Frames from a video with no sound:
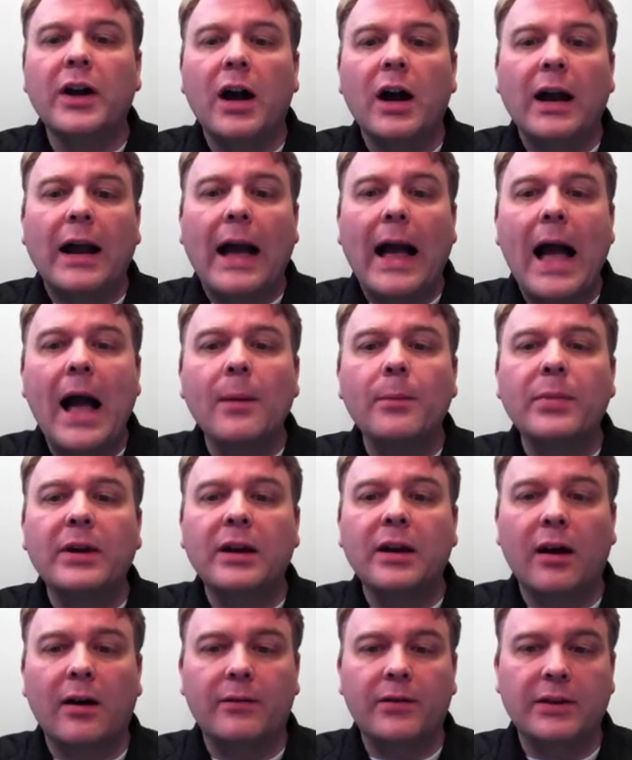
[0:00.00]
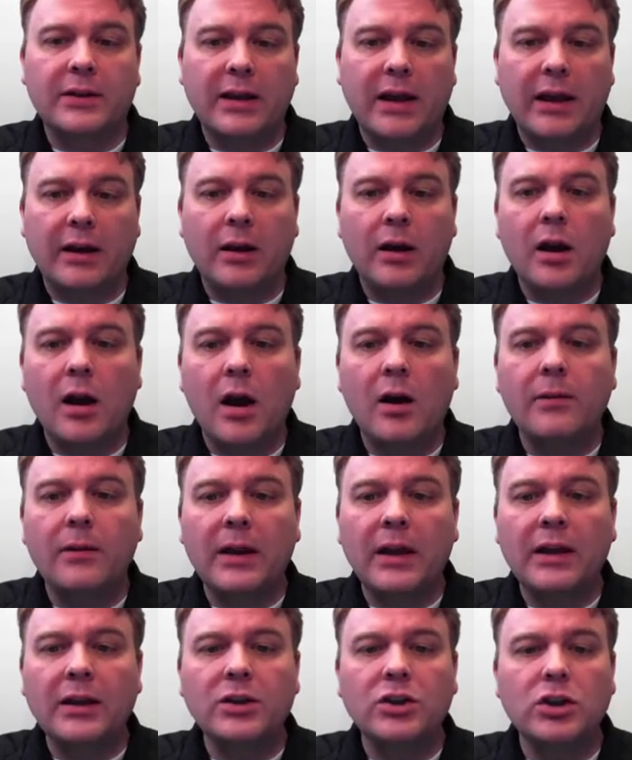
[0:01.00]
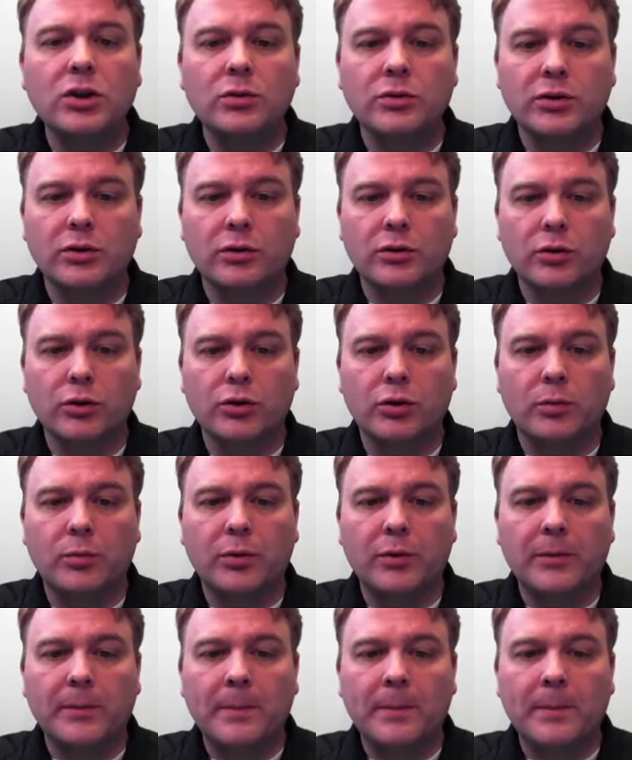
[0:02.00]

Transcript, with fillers: a copy of the data of each user group.